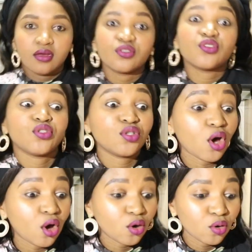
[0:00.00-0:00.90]

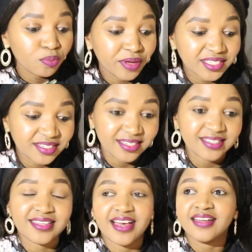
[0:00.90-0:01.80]
So
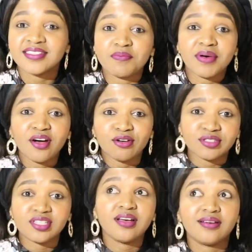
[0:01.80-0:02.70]
besties, it's
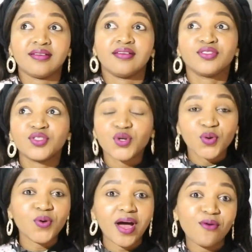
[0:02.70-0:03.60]
about
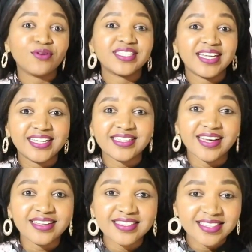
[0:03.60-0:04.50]
2 hours
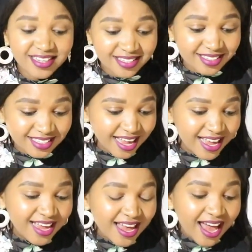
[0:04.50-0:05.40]
later since
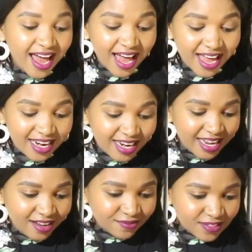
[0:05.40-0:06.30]
I
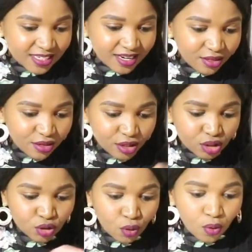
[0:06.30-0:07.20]
left
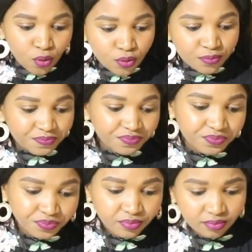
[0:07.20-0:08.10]
the dough
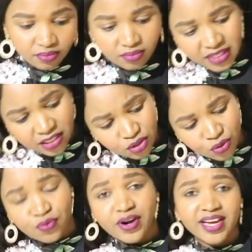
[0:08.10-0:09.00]

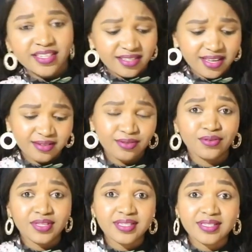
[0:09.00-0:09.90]
to raise. So
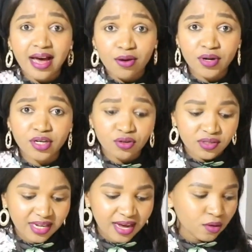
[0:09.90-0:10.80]
this is how it
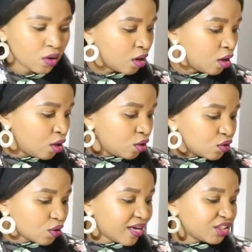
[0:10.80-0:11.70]
looks now.
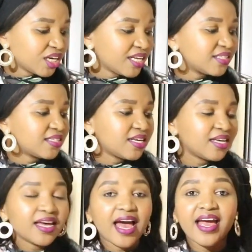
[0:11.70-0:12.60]
So as you can
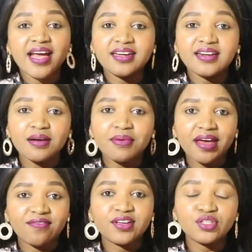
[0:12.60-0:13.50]
see, I ended up
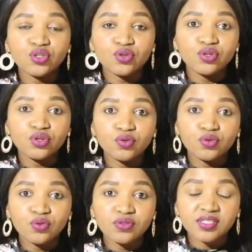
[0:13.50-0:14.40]
having to
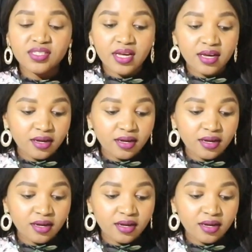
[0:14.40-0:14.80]
use